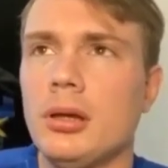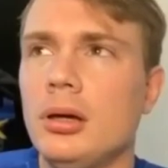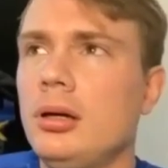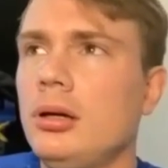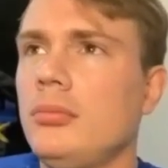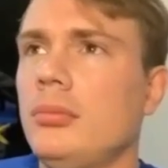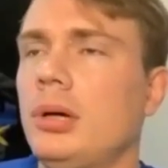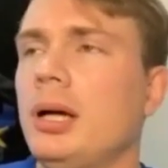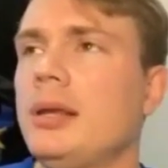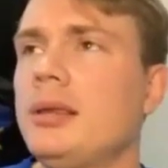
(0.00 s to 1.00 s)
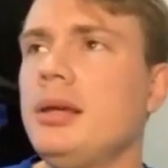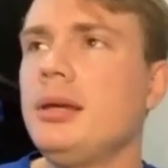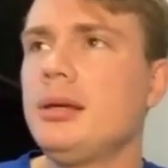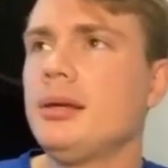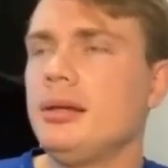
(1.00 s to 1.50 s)
Um, I
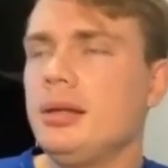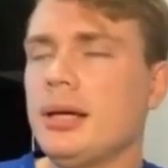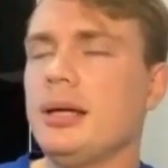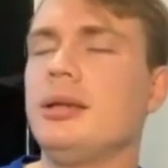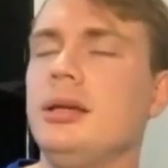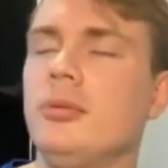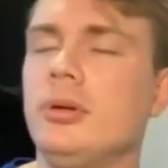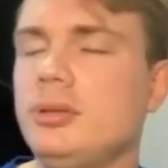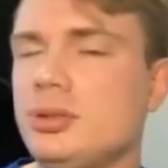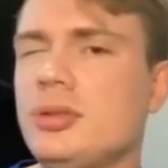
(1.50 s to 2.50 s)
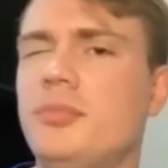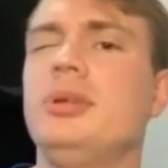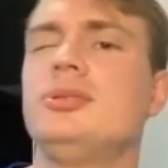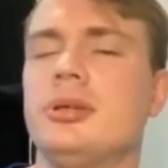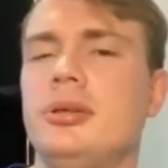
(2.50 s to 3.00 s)
think, yeah, it, it really just
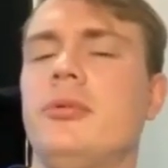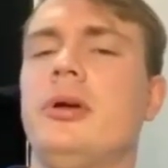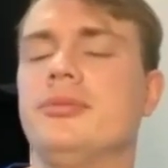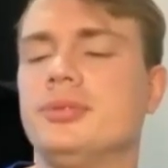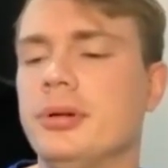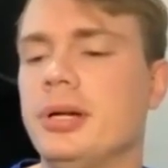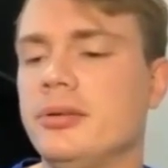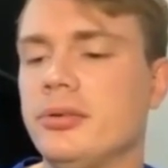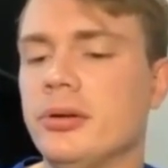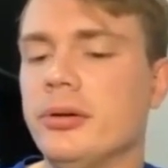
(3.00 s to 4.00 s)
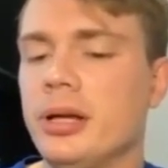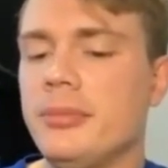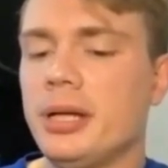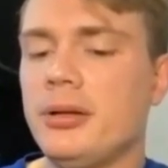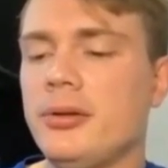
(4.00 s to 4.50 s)
depends on the refs, right? So, and
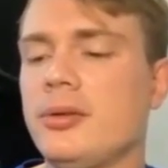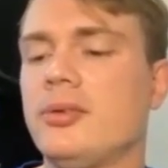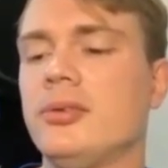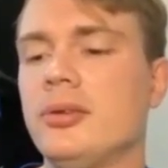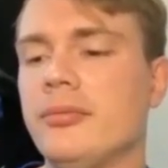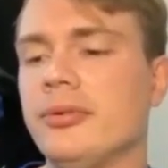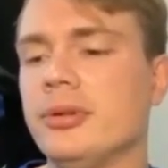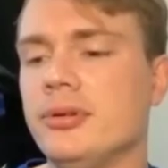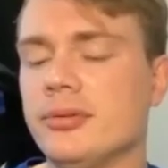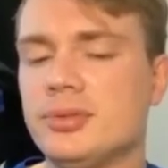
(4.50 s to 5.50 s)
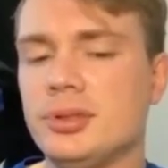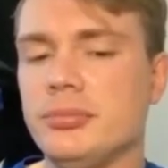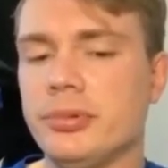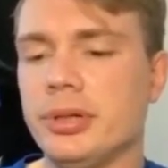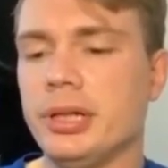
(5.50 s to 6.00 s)
I mean, I know that's the same for the U F
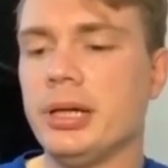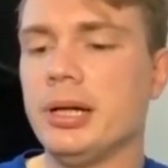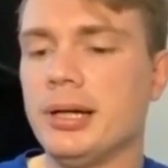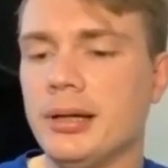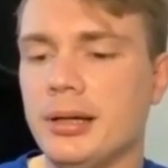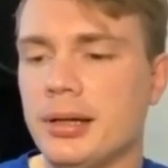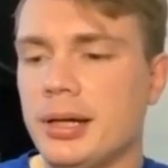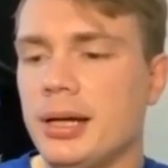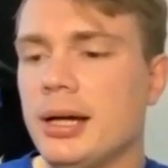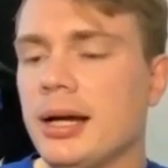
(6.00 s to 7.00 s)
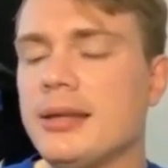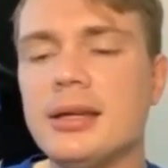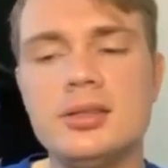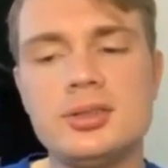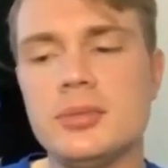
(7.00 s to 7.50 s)
C, but uh, I
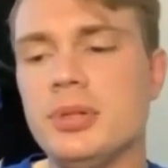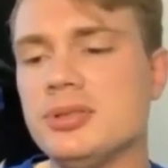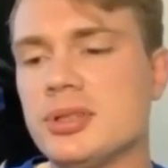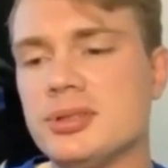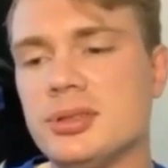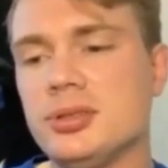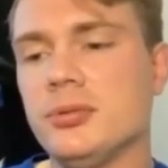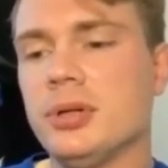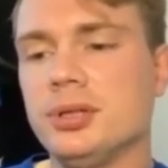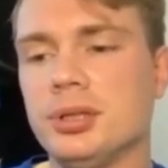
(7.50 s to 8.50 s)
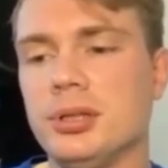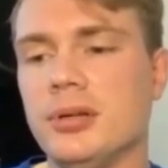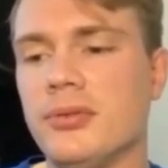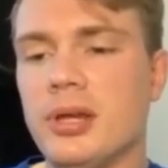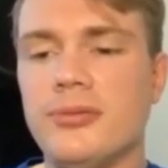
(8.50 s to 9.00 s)
think it just depends on the situation.
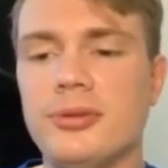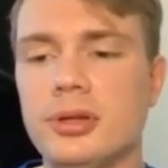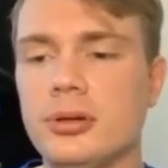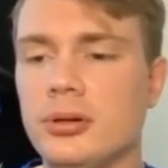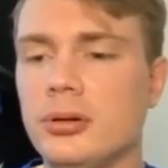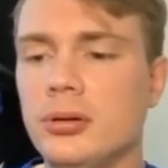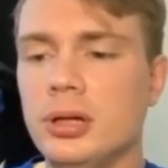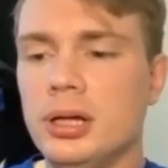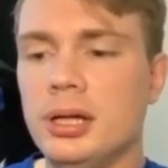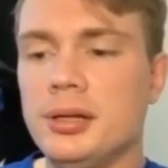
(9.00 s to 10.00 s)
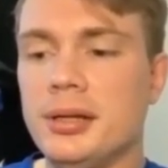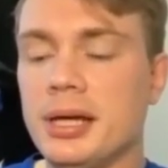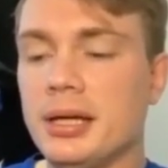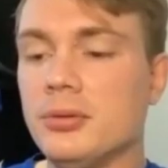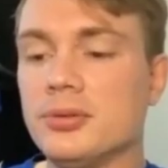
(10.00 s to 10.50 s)
If they feel
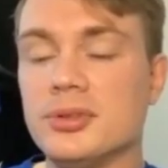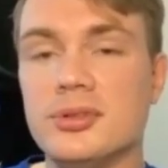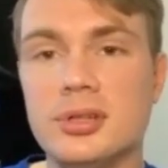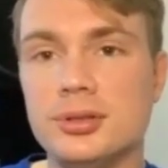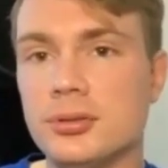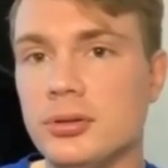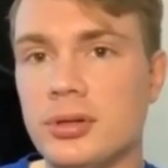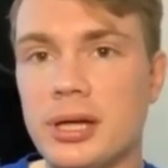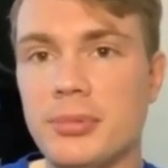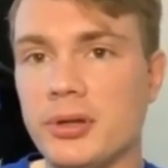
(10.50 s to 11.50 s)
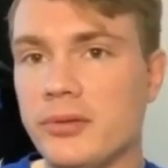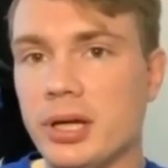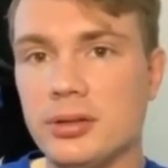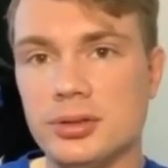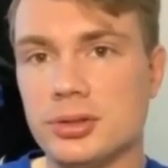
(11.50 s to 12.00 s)
that it was intentional, I believe
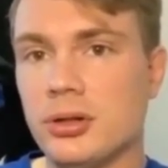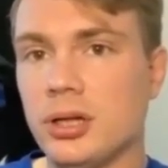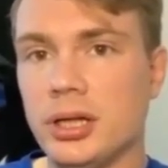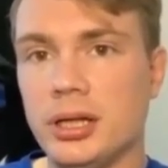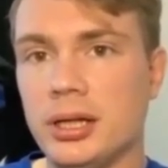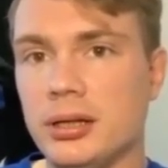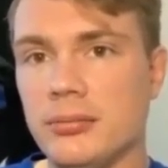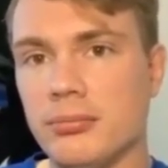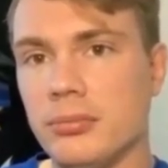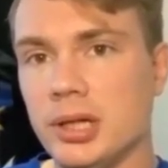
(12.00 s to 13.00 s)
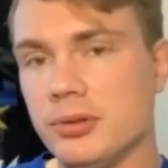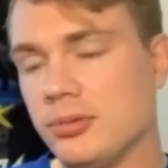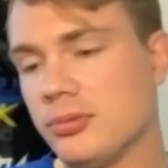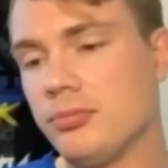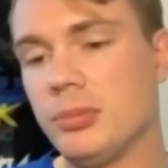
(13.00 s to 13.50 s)
they can just call it, and
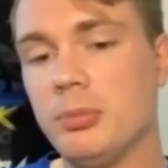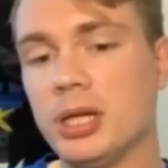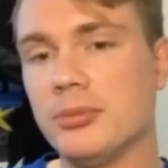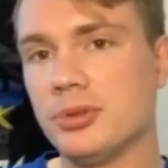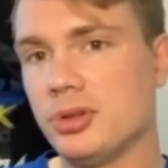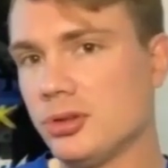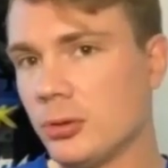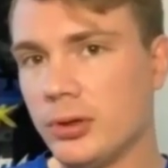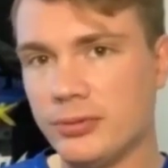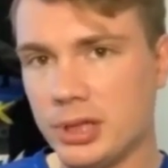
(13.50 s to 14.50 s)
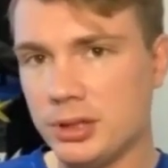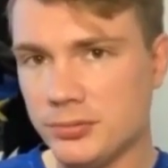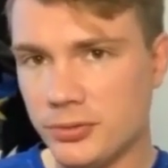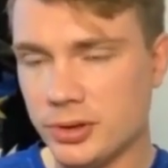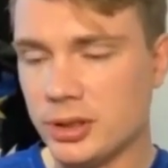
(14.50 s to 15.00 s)
it's it becomes a
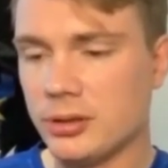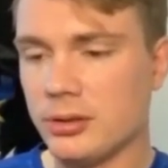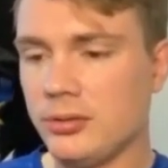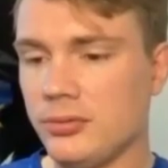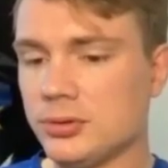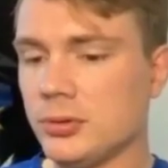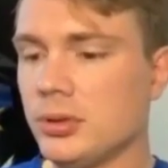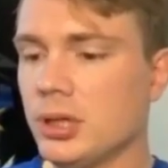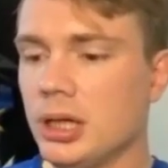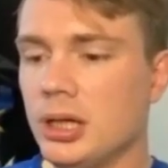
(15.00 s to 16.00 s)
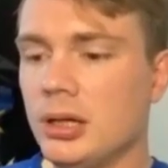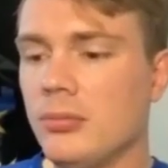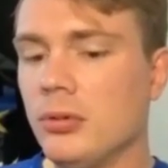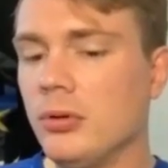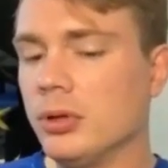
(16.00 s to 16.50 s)
disqualification for the other individual.
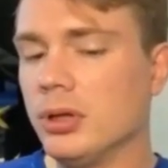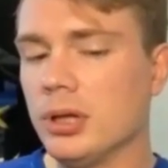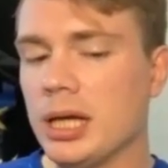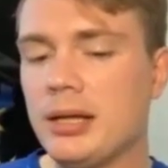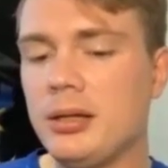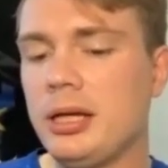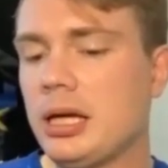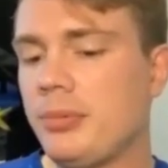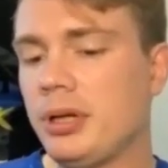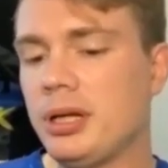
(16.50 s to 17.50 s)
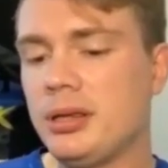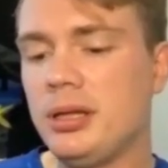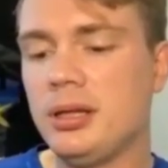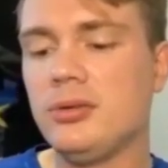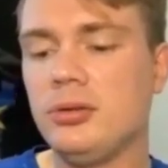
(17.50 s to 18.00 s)
What would likely happen, I
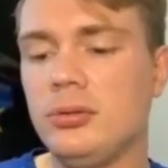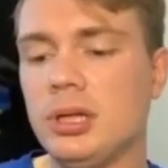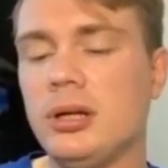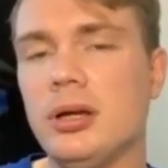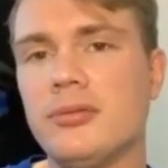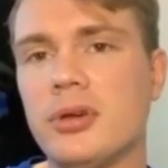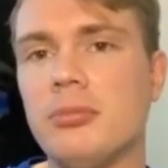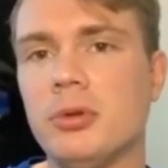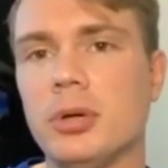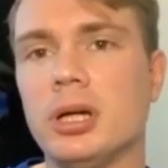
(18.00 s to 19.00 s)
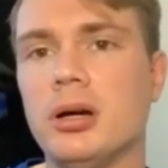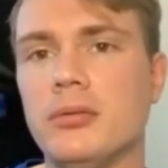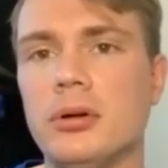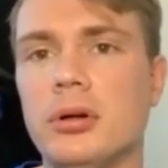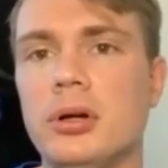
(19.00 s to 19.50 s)
think, is you get enough time to
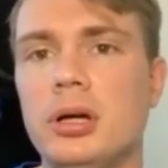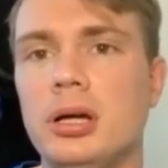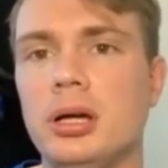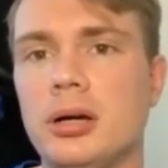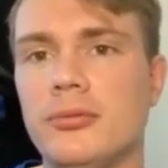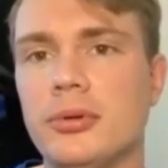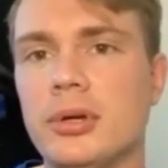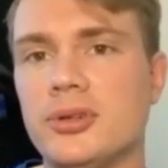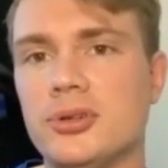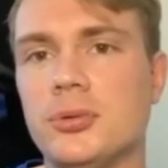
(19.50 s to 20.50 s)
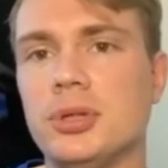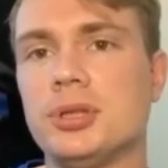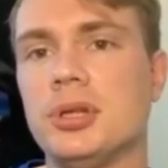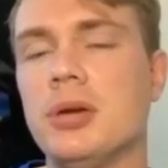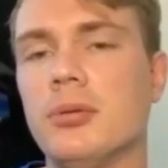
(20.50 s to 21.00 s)
recover um, from that
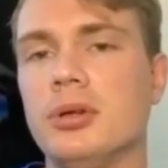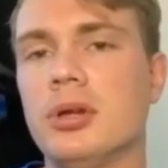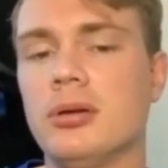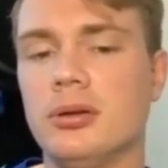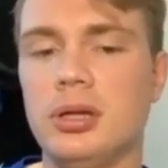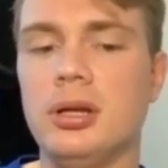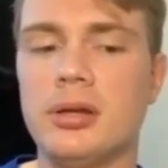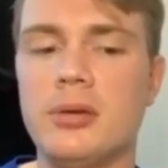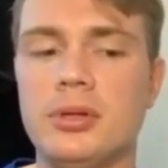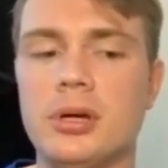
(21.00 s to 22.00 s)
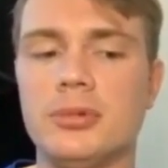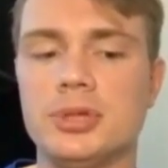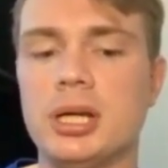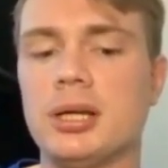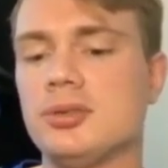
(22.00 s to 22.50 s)
situation. They would, you know, they would double
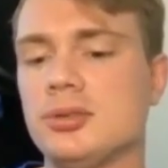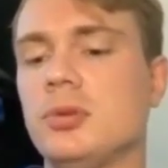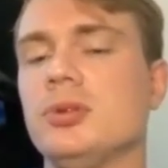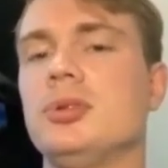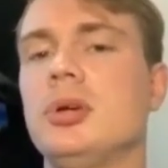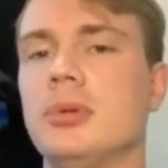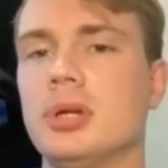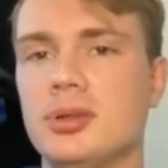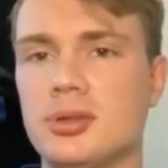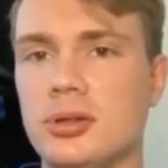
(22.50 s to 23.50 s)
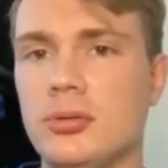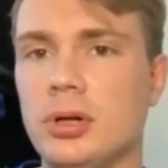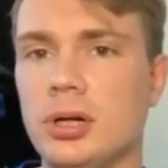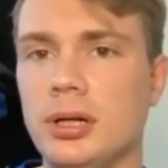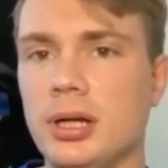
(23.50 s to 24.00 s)
check, is this person able to continue
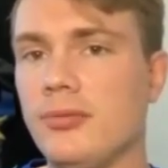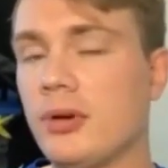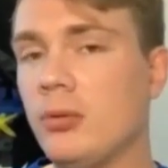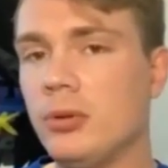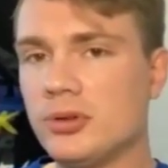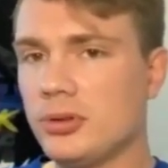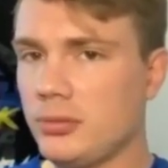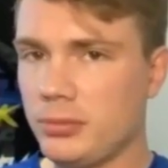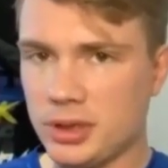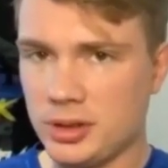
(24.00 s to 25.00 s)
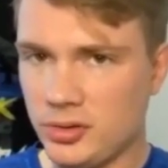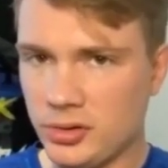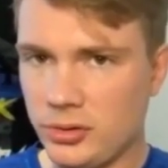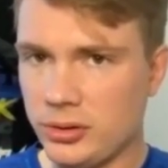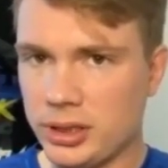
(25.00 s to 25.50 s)
on? If I wasn't able to
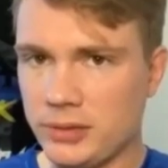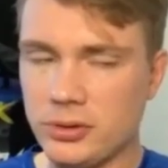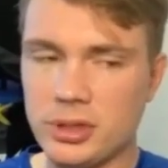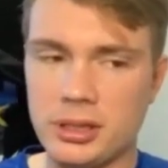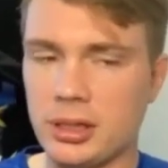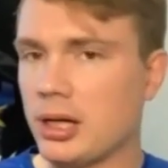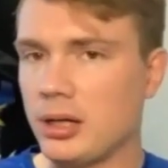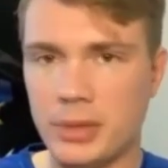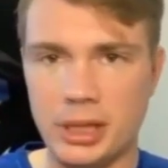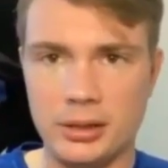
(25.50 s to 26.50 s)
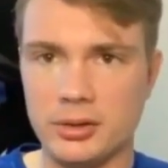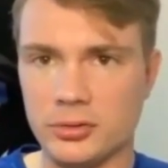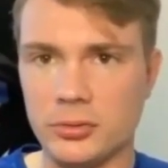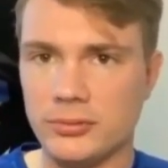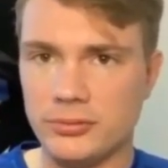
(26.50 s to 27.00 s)
continue on after that, automatic
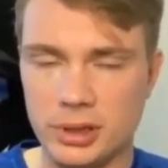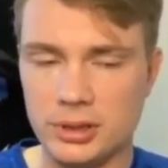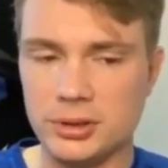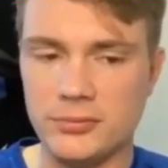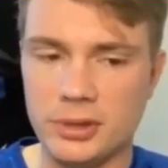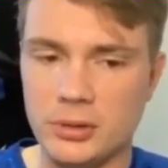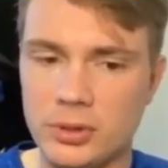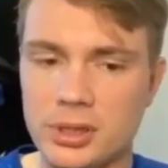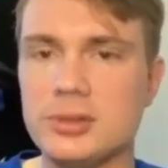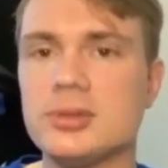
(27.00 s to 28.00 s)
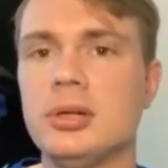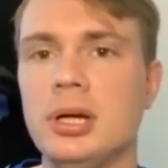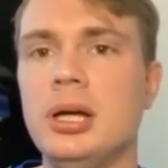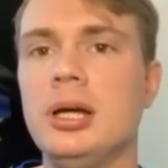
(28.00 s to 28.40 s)
disqualification. If I was,